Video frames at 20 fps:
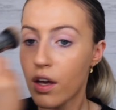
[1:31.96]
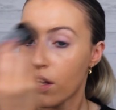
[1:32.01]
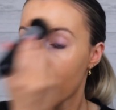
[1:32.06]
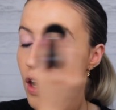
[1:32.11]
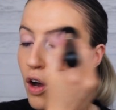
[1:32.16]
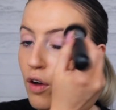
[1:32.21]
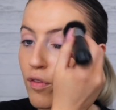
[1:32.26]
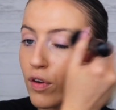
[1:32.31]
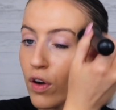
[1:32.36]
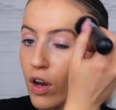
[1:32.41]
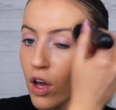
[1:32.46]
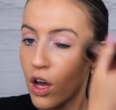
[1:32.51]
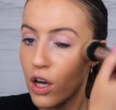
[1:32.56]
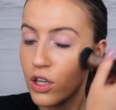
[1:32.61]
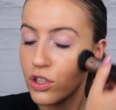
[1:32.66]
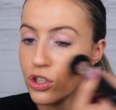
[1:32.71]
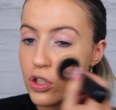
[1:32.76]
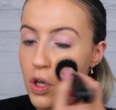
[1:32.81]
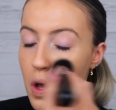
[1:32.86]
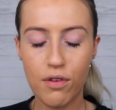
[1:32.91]

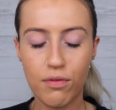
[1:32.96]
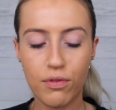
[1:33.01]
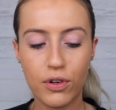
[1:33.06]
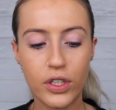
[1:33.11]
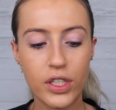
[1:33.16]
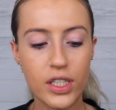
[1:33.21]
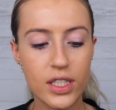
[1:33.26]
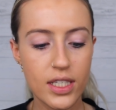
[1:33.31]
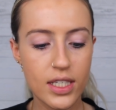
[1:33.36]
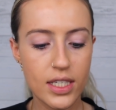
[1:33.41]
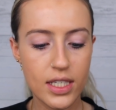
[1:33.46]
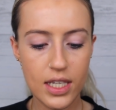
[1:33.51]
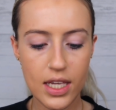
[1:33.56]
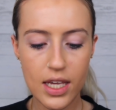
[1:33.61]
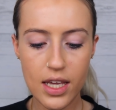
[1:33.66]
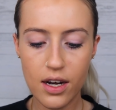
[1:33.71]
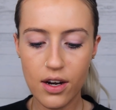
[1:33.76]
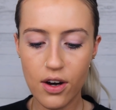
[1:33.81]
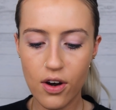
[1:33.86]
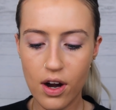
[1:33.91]
coverage. For
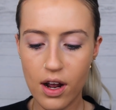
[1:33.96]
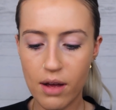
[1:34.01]
concealer,